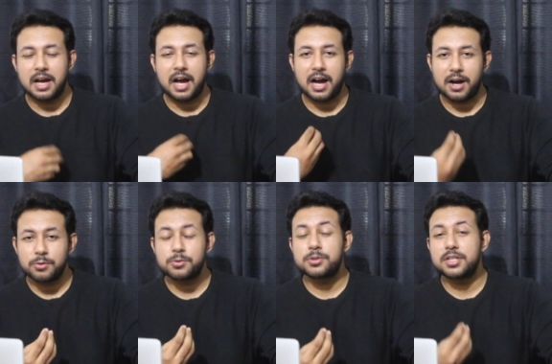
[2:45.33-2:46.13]

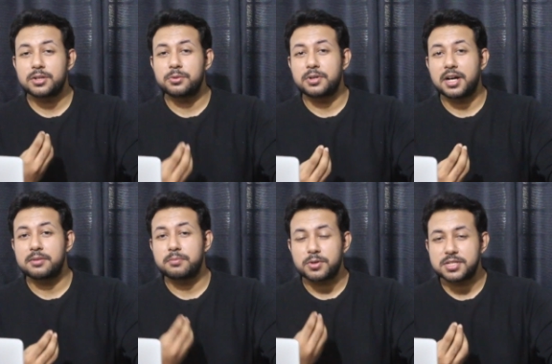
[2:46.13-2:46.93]
How could the
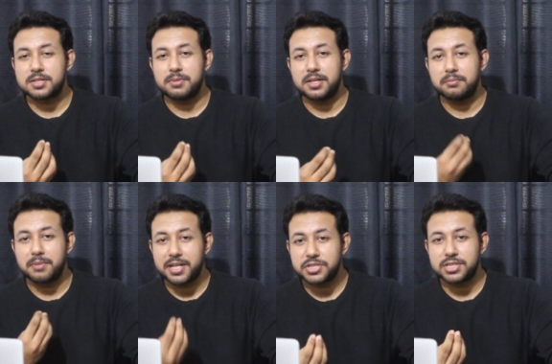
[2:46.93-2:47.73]
Quran possibly
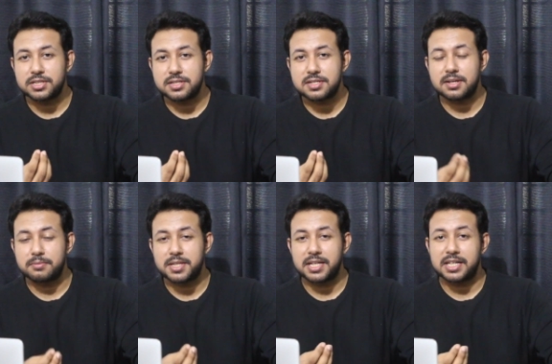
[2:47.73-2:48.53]
mention
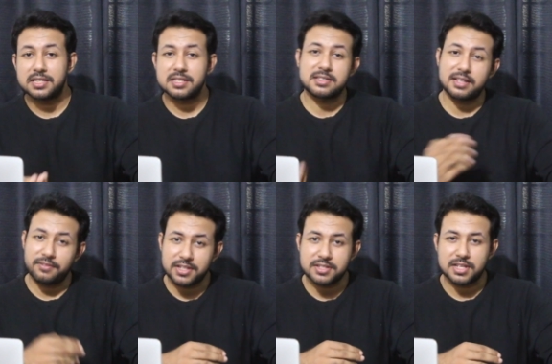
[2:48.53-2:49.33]
something in the
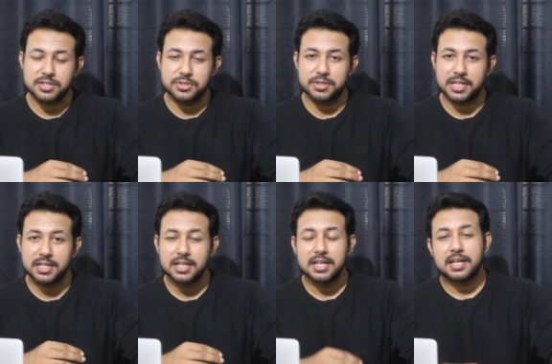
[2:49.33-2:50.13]
7th
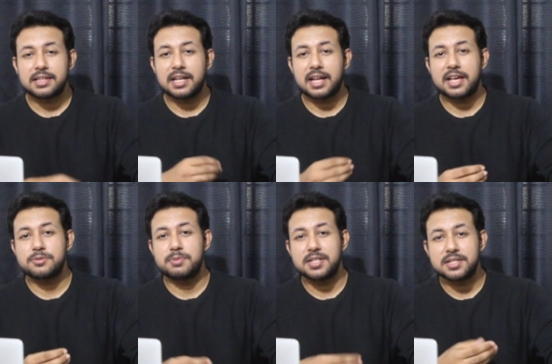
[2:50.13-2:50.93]
century that
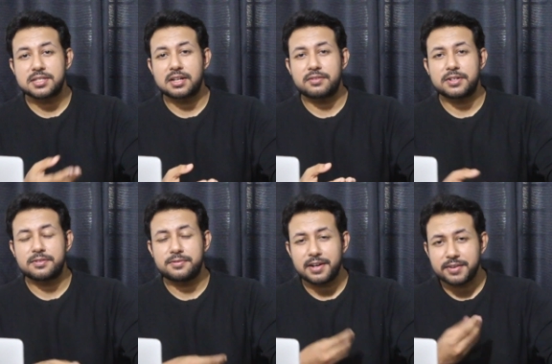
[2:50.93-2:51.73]
has been
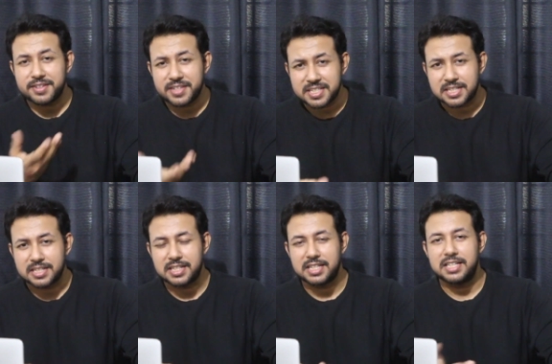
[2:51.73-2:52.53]
discovered very
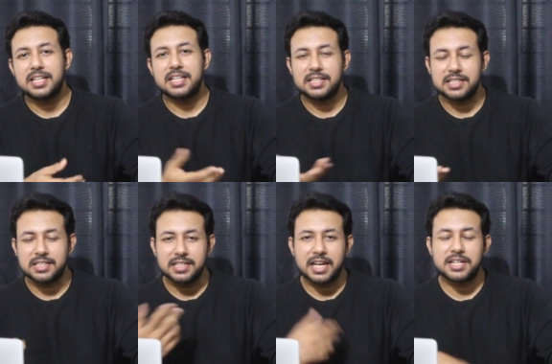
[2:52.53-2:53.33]
recently in
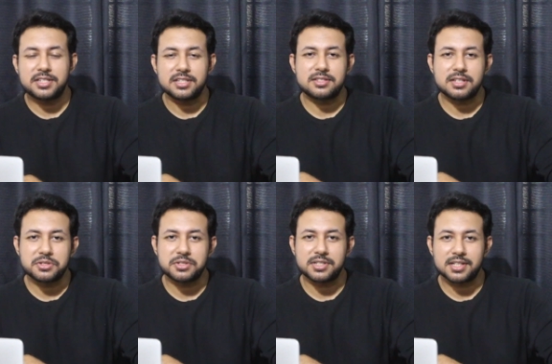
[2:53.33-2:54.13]
the 18th
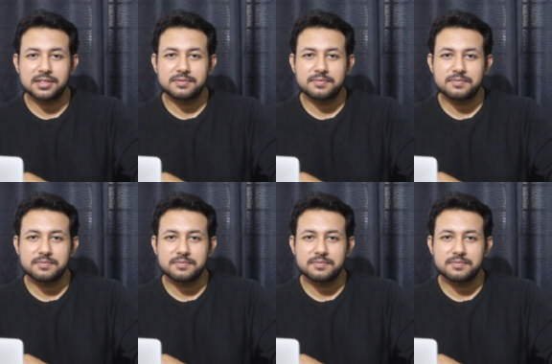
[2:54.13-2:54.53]
century?